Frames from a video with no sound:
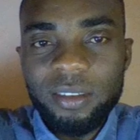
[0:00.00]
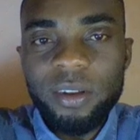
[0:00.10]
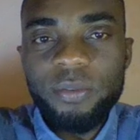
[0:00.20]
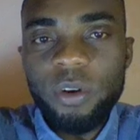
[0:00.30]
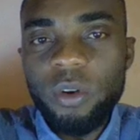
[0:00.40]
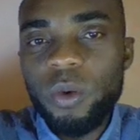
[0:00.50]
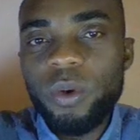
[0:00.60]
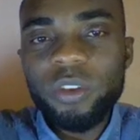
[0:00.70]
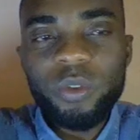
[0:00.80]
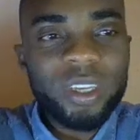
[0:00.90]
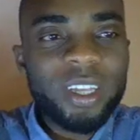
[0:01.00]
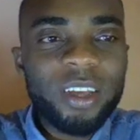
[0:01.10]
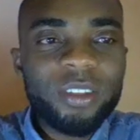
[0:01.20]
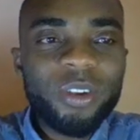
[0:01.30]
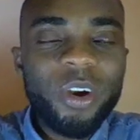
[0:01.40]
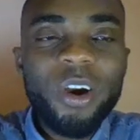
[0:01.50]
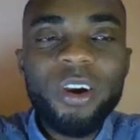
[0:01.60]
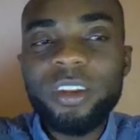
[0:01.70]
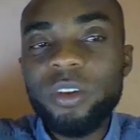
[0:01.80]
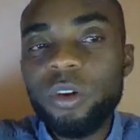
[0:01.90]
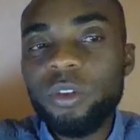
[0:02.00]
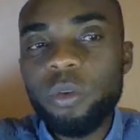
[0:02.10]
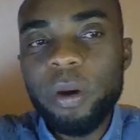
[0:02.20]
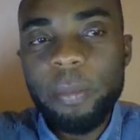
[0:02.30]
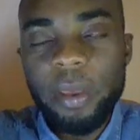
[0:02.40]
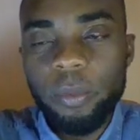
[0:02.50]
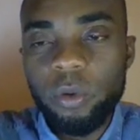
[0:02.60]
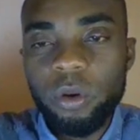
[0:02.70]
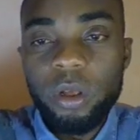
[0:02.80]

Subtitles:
The following were strangers: all the non-Yoruba people,